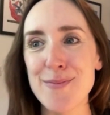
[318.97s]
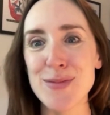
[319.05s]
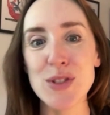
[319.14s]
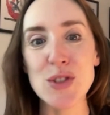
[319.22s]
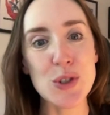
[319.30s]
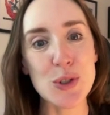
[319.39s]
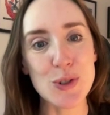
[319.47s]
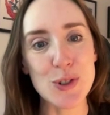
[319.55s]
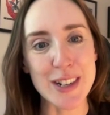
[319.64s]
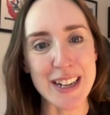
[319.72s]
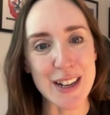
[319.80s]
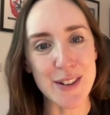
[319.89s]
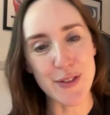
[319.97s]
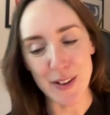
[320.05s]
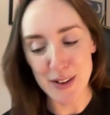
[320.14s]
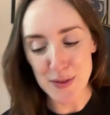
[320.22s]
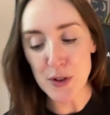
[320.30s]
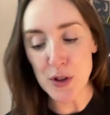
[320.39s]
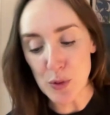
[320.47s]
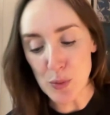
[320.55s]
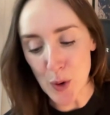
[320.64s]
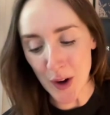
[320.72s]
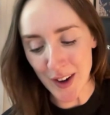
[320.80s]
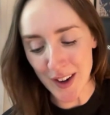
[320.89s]
story in very few
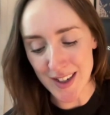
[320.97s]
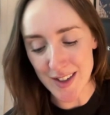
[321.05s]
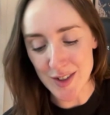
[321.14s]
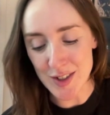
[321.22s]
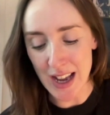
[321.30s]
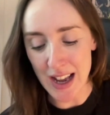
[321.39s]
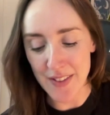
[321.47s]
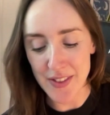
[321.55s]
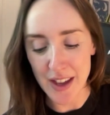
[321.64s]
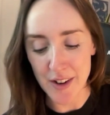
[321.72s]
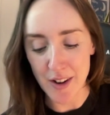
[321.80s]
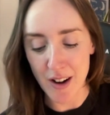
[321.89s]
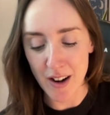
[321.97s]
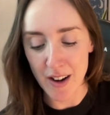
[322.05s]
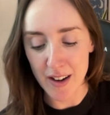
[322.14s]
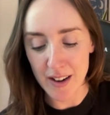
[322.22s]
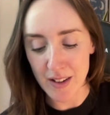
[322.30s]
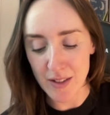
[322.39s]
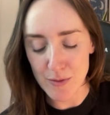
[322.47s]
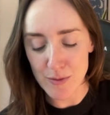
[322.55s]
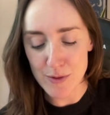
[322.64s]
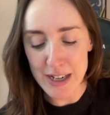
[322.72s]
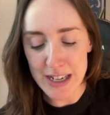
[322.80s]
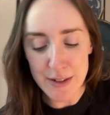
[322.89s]
words and that are
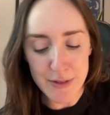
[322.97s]
really,